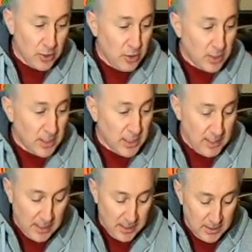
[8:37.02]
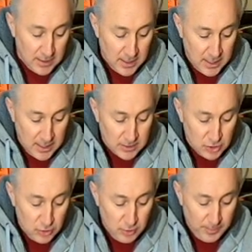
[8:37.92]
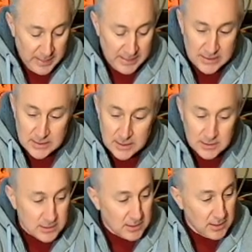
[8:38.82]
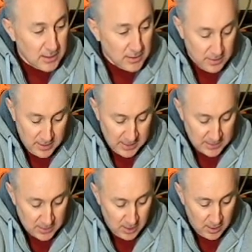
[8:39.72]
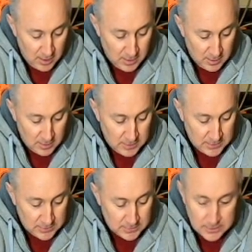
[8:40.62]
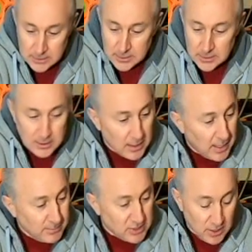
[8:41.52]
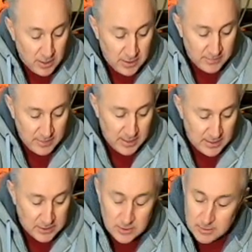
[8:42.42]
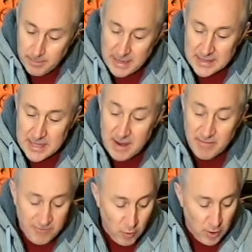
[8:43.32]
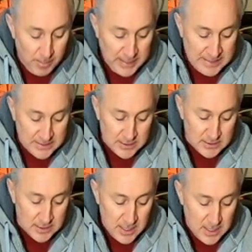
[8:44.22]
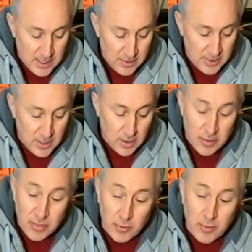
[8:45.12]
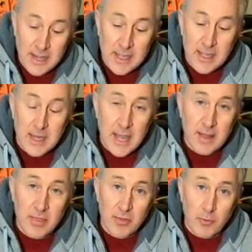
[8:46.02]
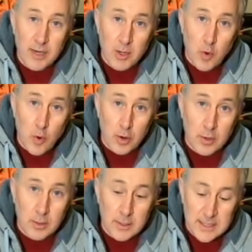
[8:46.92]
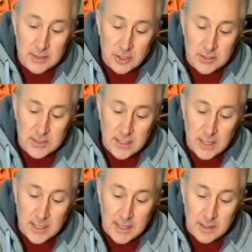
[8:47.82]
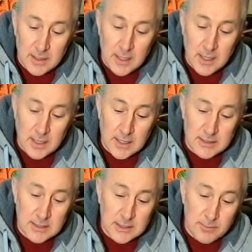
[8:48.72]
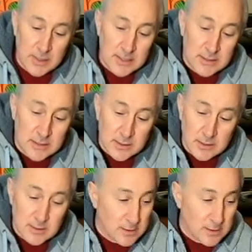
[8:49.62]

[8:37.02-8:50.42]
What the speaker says: You're going to need 2 pieces that are, I make that 4 pieces that are 3 3/4 inches in length. That's this piece.